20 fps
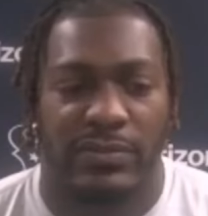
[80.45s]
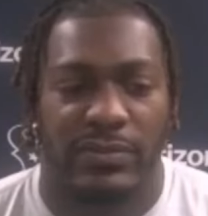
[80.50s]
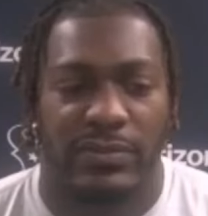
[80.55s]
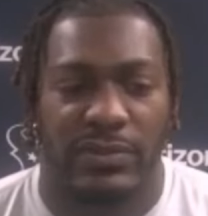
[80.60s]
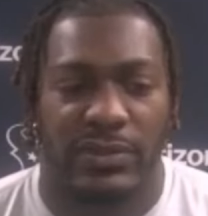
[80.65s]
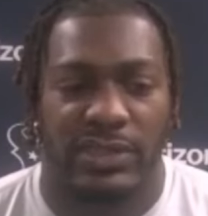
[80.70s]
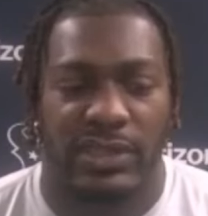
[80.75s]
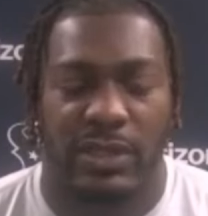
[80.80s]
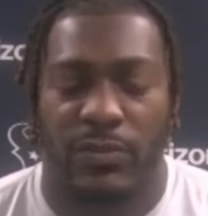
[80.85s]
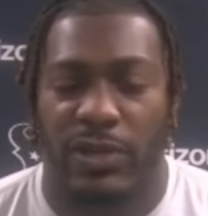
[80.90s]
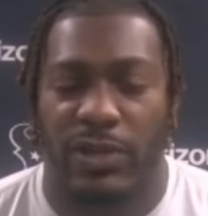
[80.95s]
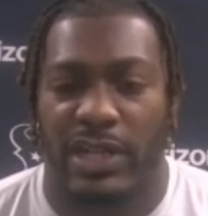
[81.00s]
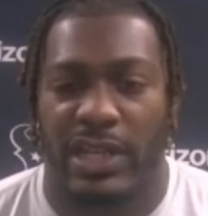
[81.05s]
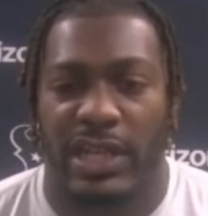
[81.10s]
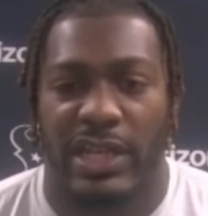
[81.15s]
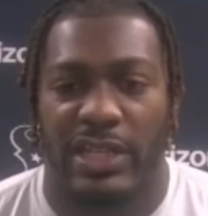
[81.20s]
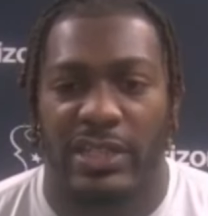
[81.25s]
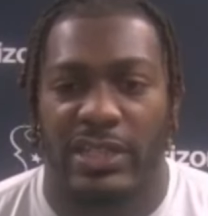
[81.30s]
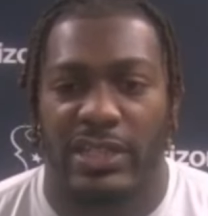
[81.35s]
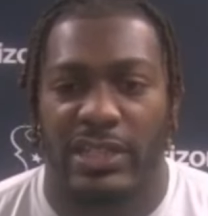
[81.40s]
Someone
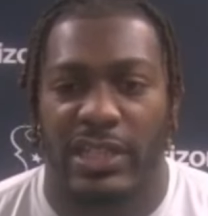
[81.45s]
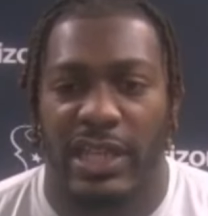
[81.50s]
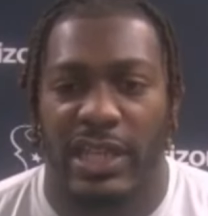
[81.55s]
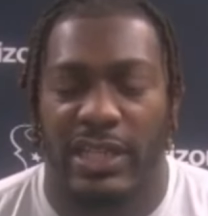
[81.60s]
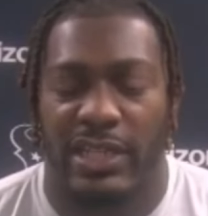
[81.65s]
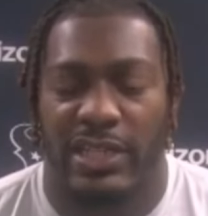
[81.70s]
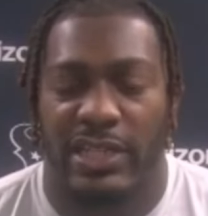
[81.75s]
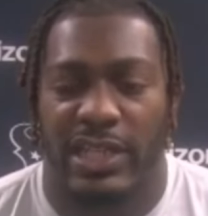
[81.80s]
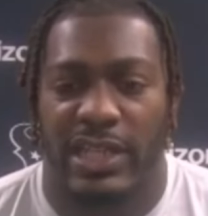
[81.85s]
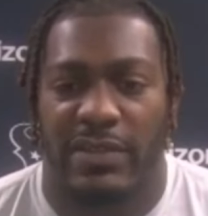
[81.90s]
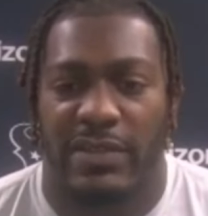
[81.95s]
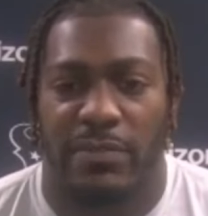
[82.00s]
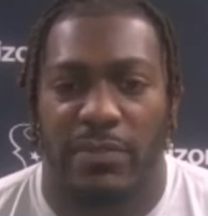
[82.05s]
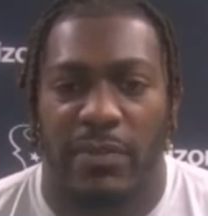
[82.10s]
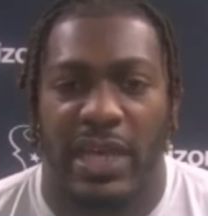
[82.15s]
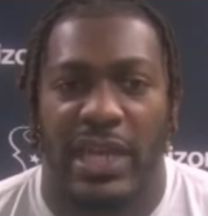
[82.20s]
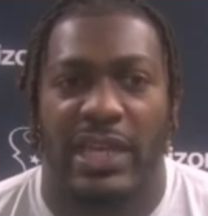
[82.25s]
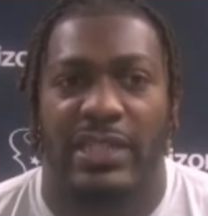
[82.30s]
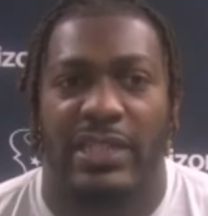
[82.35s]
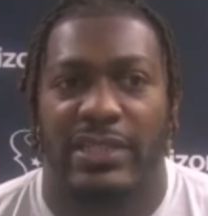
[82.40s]
that
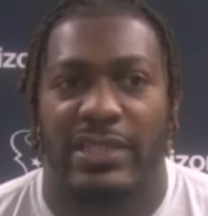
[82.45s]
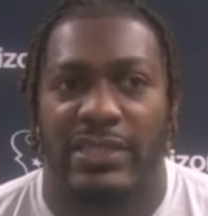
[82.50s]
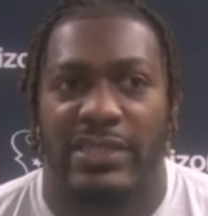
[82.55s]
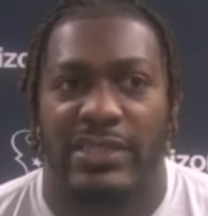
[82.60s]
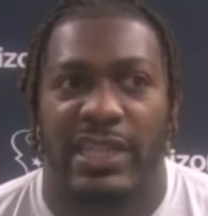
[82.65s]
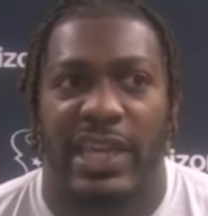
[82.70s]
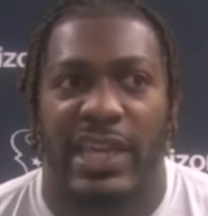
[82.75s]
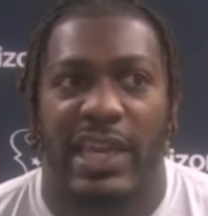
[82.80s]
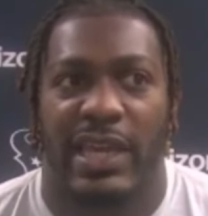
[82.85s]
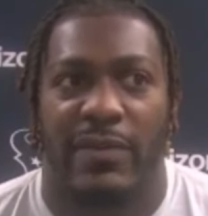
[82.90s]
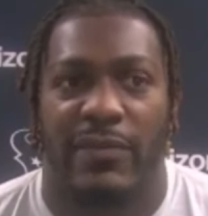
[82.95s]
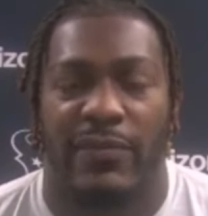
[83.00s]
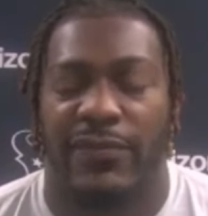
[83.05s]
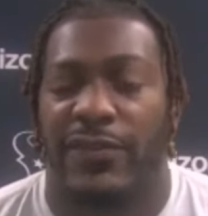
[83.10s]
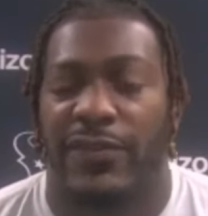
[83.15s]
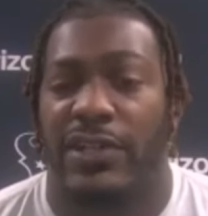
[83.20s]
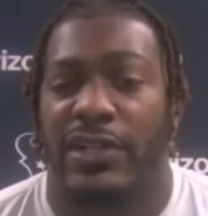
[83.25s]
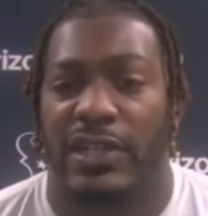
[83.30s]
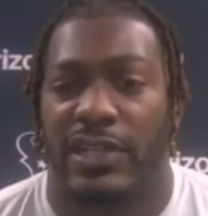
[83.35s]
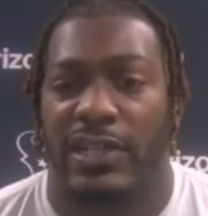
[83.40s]
made this game
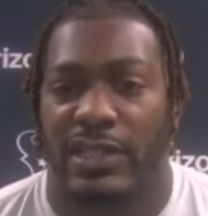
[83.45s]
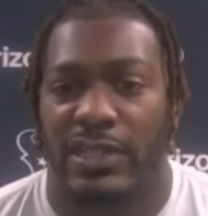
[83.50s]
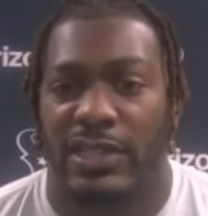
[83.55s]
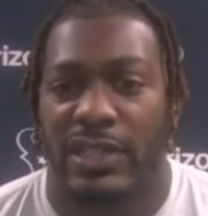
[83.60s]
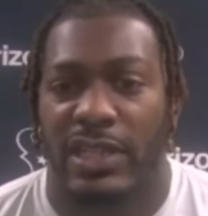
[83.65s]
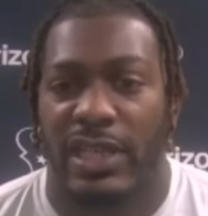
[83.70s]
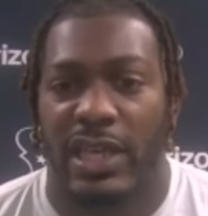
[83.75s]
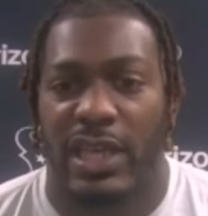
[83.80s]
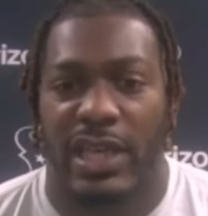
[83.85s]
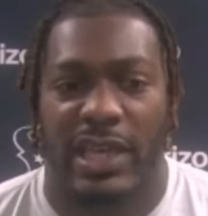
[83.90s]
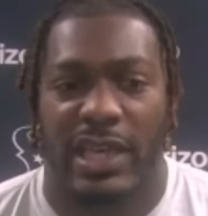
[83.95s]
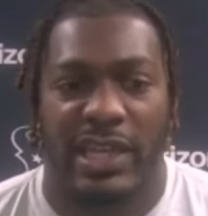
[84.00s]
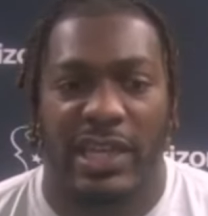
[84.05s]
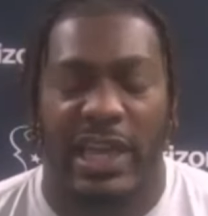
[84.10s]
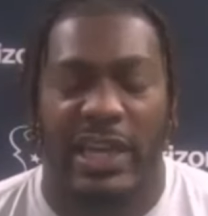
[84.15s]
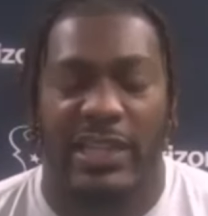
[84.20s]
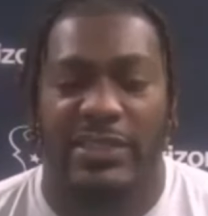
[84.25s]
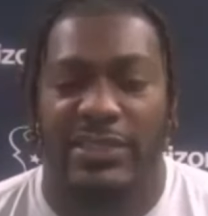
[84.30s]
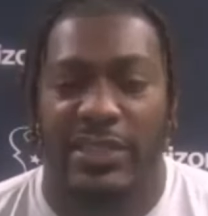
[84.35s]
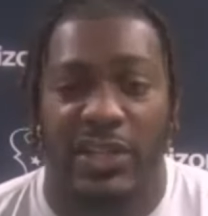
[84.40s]
fun, and
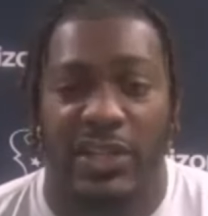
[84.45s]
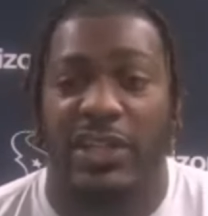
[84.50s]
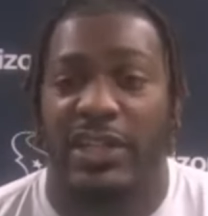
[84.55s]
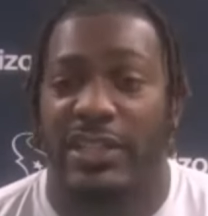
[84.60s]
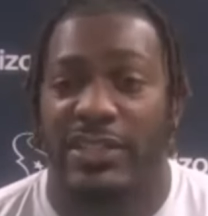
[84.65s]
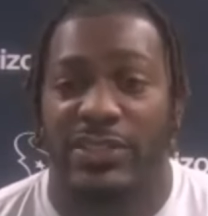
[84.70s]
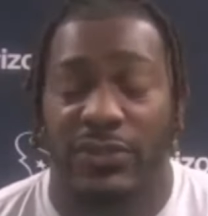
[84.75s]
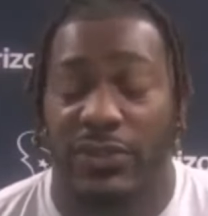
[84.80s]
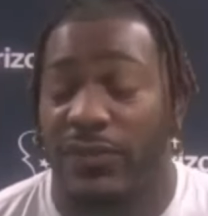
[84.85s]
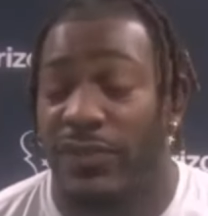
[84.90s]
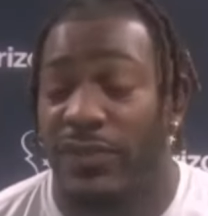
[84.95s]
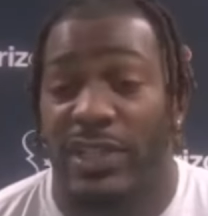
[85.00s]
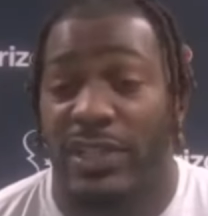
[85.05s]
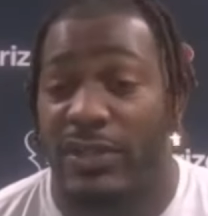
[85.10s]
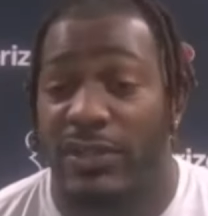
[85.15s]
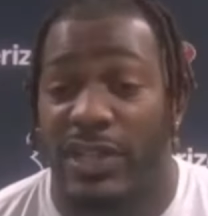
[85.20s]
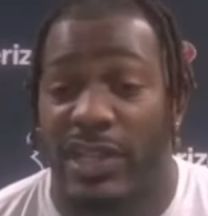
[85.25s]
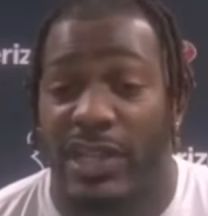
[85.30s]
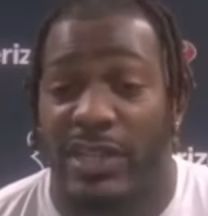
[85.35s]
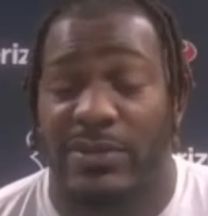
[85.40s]
that turned it into a
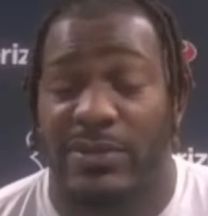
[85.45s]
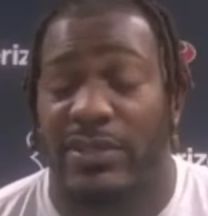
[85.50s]
video game.